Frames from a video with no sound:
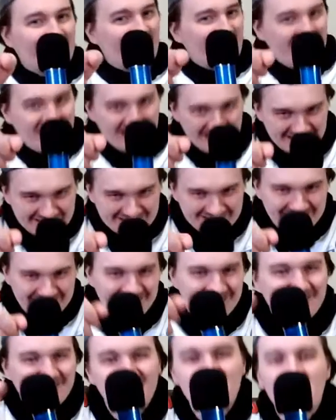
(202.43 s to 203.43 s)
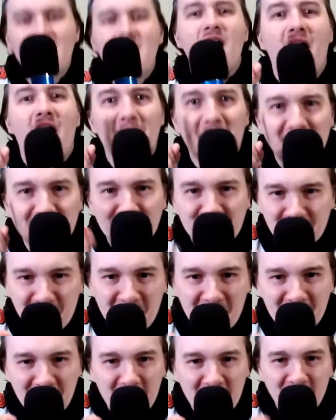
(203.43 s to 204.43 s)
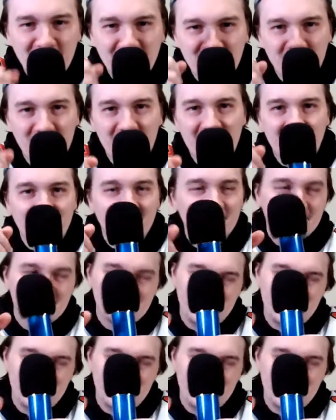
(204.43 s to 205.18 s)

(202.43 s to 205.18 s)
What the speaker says: takes about Draymond Green